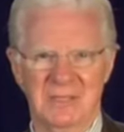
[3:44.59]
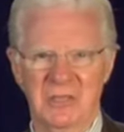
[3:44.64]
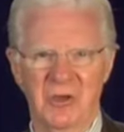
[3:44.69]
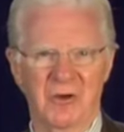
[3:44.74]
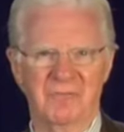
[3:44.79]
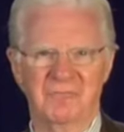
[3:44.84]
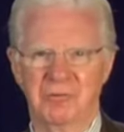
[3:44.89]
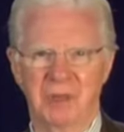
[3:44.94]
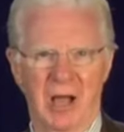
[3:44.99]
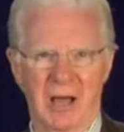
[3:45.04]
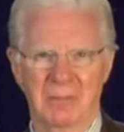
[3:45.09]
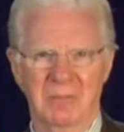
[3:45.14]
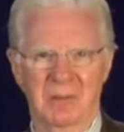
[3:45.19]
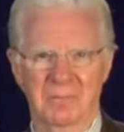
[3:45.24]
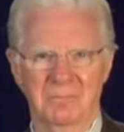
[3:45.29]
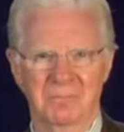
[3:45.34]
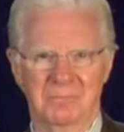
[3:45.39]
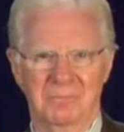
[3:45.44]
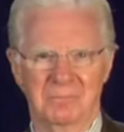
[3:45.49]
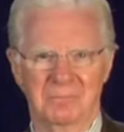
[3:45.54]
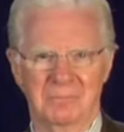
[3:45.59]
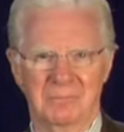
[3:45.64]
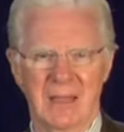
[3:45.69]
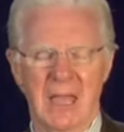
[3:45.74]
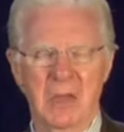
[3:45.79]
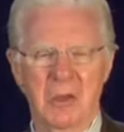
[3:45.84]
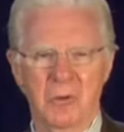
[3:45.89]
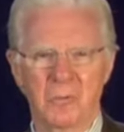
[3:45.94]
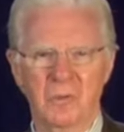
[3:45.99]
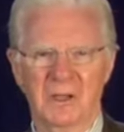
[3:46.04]
You have a problem.
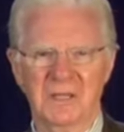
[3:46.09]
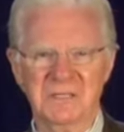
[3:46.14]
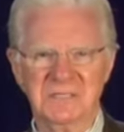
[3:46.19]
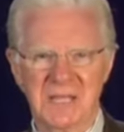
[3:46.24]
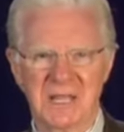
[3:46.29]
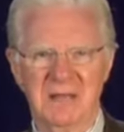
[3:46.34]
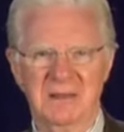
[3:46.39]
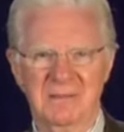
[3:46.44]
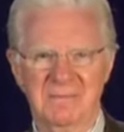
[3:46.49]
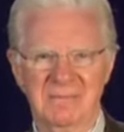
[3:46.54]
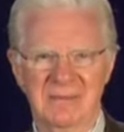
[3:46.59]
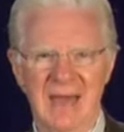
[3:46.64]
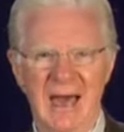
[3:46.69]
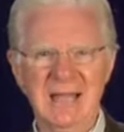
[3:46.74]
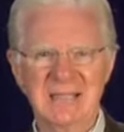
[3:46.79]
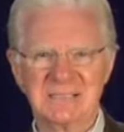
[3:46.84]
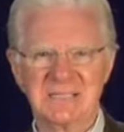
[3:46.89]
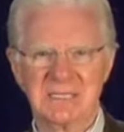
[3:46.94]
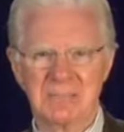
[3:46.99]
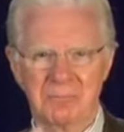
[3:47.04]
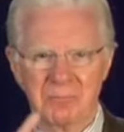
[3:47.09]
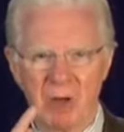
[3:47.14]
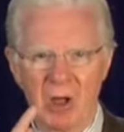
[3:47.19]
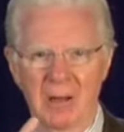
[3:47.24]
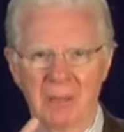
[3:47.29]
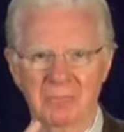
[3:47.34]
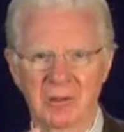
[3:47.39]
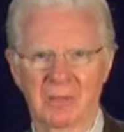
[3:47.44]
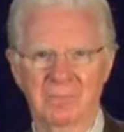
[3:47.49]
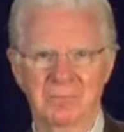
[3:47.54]
Well, he said, that's the
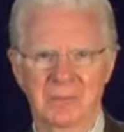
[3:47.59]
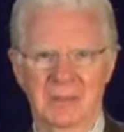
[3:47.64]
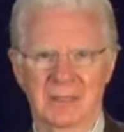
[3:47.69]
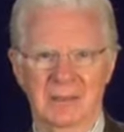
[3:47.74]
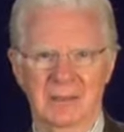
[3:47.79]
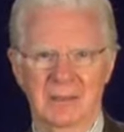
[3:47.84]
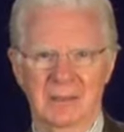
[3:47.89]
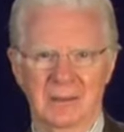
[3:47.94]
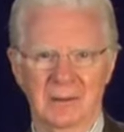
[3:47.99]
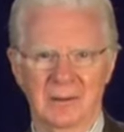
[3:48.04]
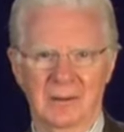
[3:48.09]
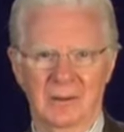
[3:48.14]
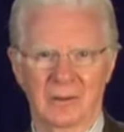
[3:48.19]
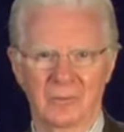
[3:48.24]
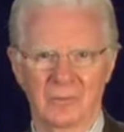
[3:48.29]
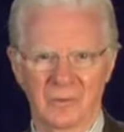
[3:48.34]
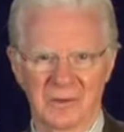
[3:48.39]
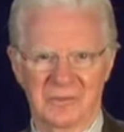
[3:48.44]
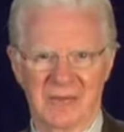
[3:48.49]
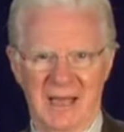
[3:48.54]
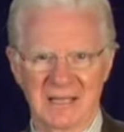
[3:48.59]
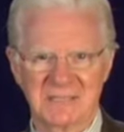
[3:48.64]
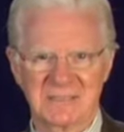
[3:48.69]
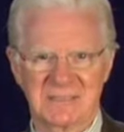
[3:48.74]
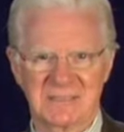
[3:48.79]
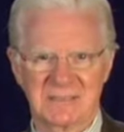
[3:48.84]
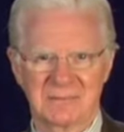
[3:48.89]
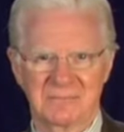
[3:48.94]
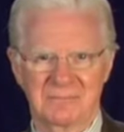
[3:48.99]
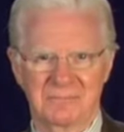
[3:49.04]
problem with
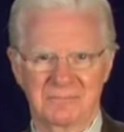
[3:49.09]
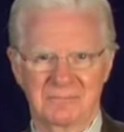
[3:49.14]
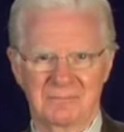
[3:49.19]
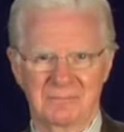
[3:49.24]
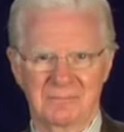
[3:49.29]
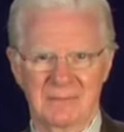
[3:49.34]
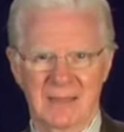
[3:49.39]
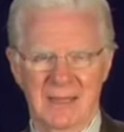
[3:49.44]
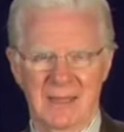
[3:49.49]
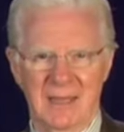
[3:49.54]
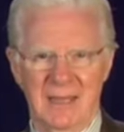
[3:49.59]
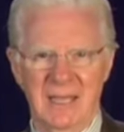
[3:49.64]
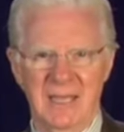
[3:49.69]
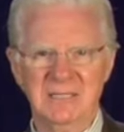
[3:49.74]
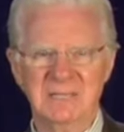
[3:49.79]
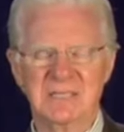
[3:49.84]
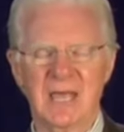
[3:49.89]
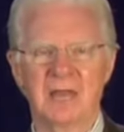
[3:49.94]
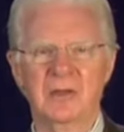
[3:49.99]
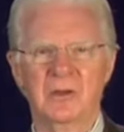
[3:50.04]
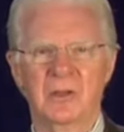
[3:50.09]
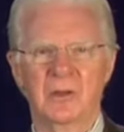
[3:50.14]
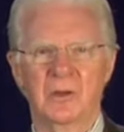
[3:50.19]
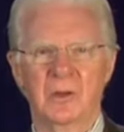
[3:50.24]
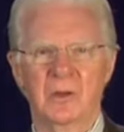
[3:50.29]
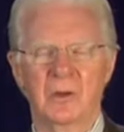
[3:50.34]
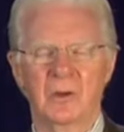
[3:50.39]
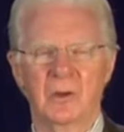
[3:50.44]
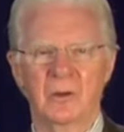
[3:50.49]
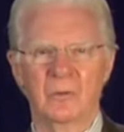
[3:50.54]
us. He said,
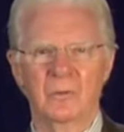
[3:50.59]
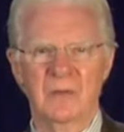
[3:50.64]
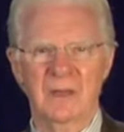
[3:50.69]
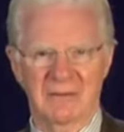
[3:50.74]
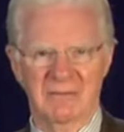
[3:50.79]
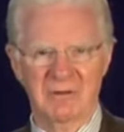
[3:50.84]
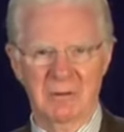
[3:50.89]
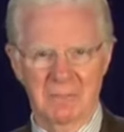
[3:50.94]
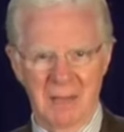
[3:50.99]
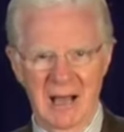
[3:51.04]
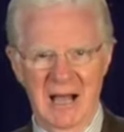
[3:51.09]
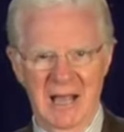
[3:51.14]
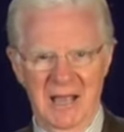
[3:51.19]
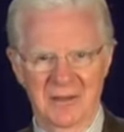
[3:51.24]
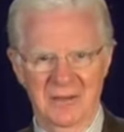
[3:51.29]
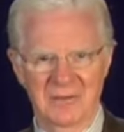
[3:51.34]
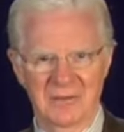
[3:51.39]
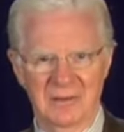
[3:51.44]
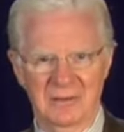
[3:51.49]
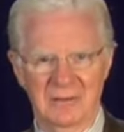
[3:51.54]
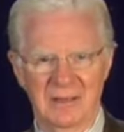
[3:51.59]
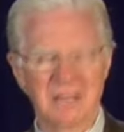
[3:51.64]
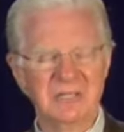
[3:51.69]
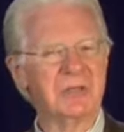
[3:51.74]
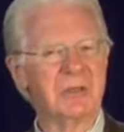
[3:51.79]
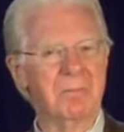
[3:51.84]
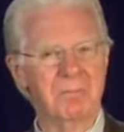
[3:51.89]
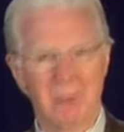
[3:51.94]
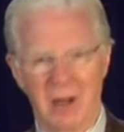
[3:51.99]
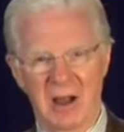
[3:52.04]
we have a mind.
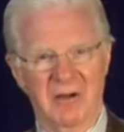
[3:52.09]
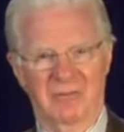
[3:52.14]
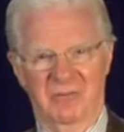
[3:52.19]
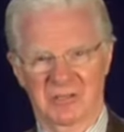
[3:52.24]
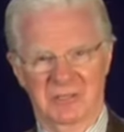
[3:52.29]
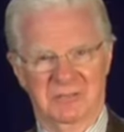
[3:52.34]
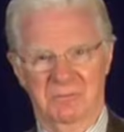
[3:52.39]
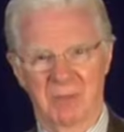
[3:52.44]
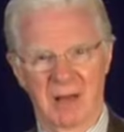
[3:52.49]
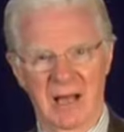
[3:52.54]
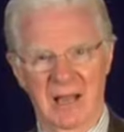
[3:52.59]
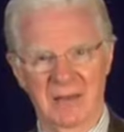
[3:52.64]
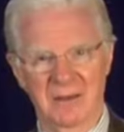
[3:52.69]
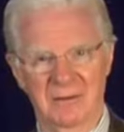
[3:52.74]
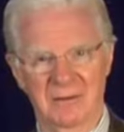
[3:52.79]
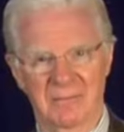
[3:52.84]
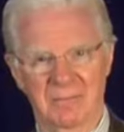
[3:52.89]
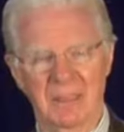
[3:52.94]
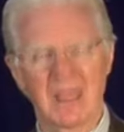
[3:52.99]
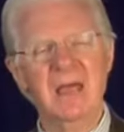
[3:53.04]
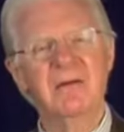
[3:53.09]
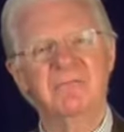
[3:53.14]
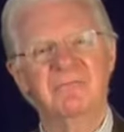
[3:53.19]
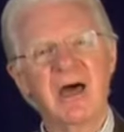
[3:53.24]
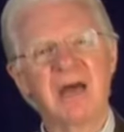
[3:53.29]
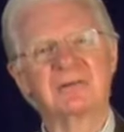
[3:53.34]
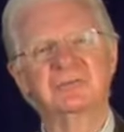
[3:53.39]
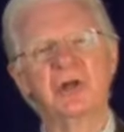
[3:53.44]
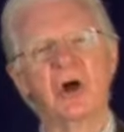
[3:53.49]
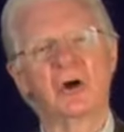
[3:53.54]
It's a marvelous mind. In
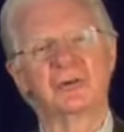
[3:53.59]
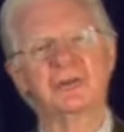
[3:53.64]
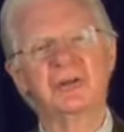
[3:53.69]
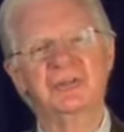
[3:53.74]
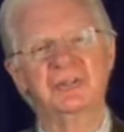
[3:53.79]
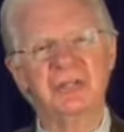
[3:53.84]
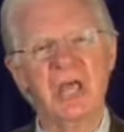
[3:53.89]
fact, Dr.